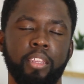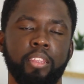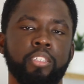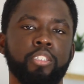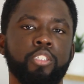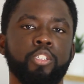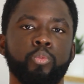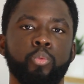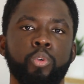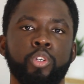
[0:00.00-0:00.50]
This
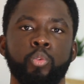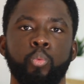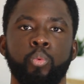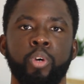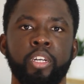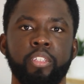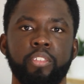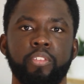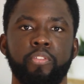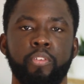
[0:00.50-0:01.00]
is what has
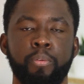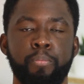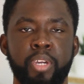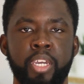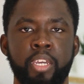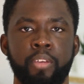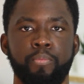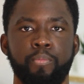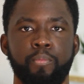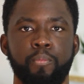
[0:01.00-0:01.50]
worked for
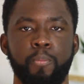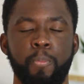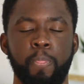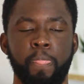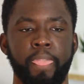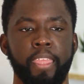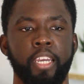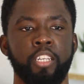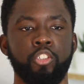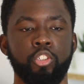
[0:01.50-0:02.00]
me.
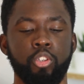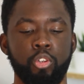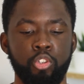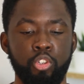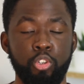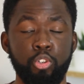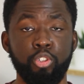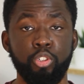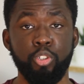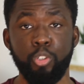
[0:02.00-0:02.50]
And so
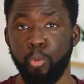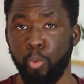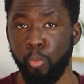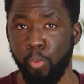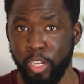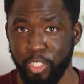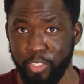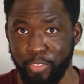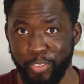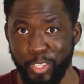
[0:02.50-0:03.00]
you should do what
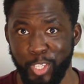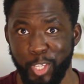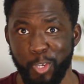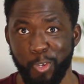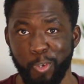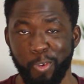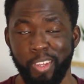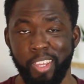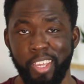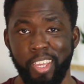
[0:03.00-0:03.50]
works for you.